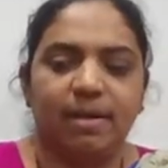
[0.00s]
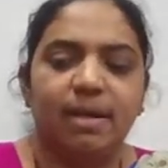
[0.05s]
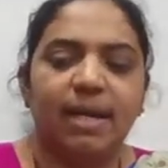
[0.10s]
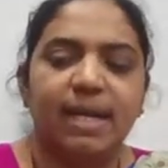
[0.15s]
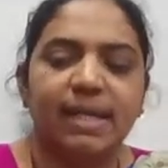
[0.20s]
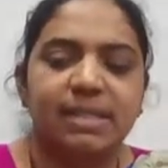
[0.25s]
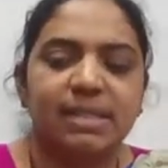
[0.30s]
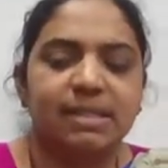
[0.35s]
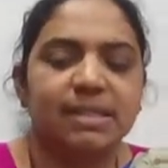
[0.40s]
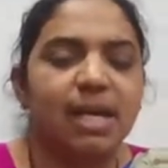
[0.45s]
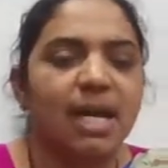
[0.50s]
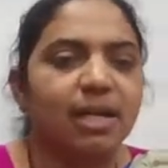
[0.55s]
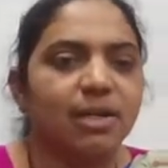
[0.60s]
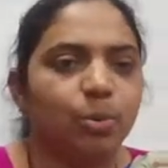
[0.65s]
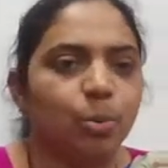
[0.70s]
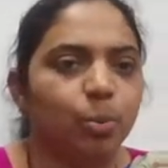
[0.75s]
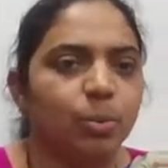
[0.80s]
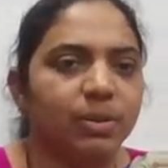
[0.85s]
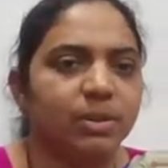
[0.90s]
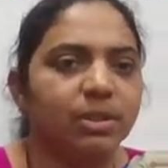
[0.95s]
Let's start
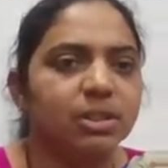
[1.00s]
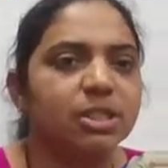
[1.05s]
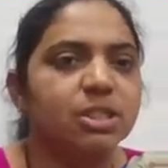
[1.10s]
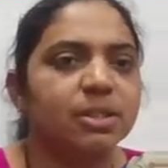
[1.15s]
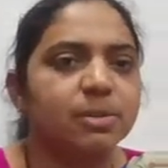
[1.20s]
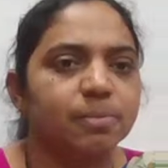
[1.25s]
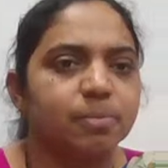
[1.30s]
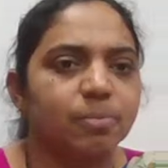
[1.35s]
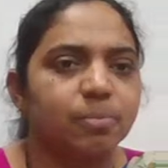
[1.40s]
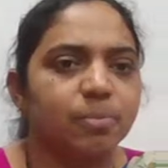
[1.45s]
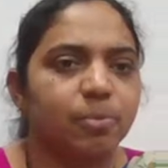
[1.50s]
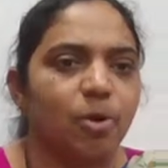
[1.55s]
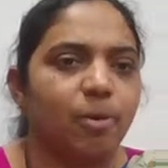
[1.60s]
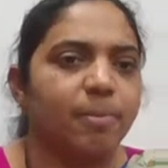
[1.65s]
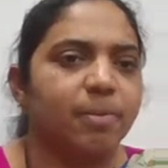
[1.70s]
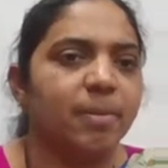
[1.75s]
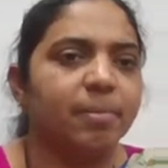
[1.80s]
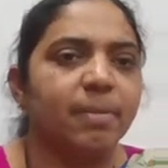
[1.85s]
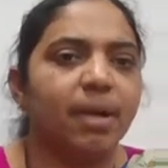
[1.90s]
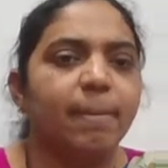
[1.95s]
with this
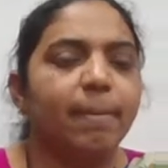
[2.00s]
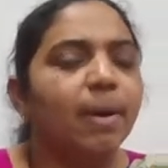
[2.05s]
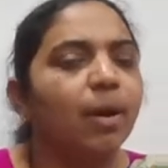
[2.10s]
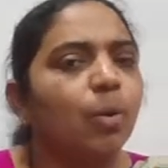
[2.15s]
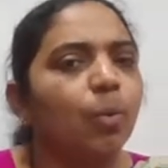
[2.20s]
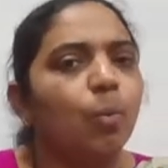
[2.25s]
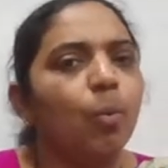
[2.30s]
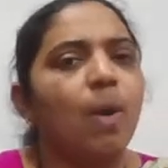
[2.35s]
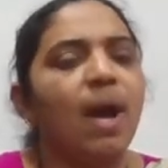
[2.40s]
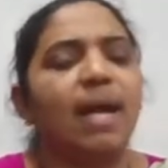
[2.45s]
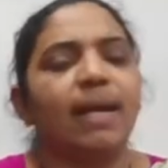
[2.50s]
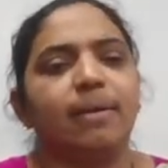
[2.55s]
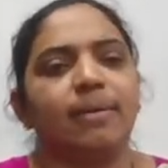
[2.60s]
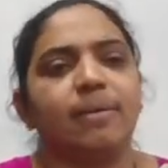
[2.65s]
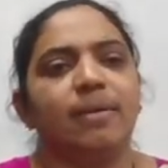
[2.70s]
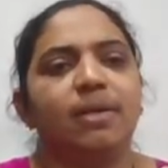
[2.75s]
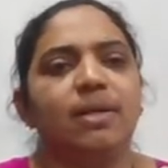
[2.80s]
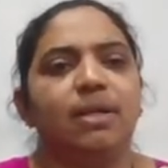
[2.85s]
problem number 1.